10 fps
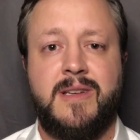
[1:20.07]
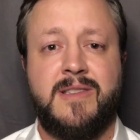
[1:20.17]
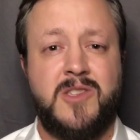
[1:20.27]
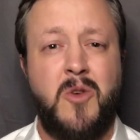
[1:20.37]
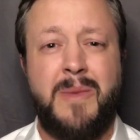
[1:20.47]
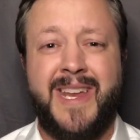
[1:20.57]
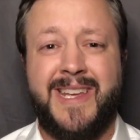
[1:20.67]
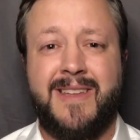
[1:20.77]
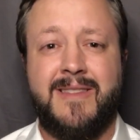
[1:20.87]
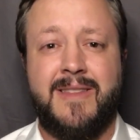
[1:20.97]
So
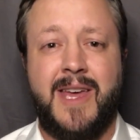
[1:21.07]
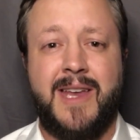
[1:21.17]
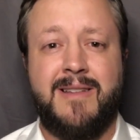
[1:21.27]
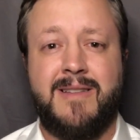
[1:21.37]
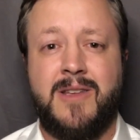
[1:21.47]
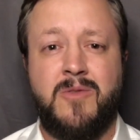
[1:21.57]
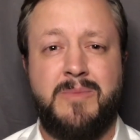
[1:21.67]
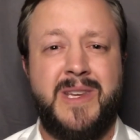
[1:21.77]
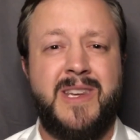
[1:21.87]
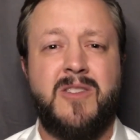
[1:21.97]
many that it would
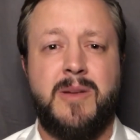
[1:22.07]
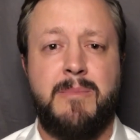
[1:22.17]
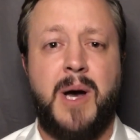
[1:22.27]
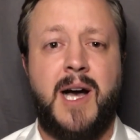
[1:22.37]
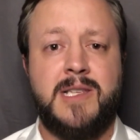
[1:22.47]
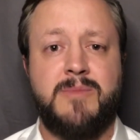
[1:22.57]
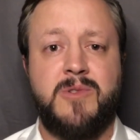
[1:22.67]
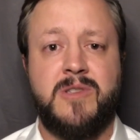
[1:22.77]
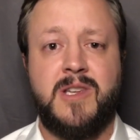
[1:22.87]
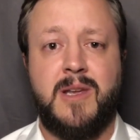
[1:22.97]
be near
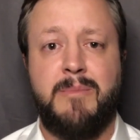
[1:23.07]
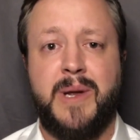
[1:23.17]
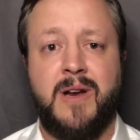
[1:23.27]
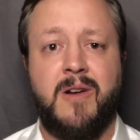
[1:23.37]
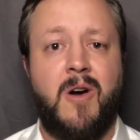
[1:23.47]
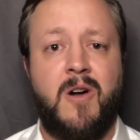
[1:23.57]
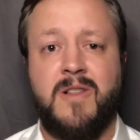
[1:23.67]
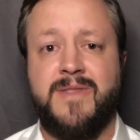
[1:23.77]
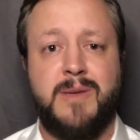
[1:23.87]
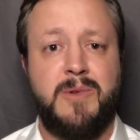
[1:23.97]
impossible to compare all
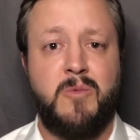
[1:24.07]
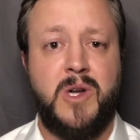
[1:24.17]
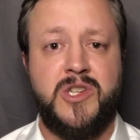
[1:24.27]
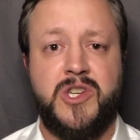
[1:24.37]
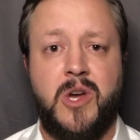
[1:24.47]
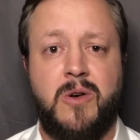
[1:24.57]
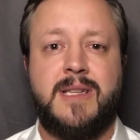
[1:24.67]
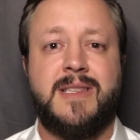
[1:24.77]
of them in one show.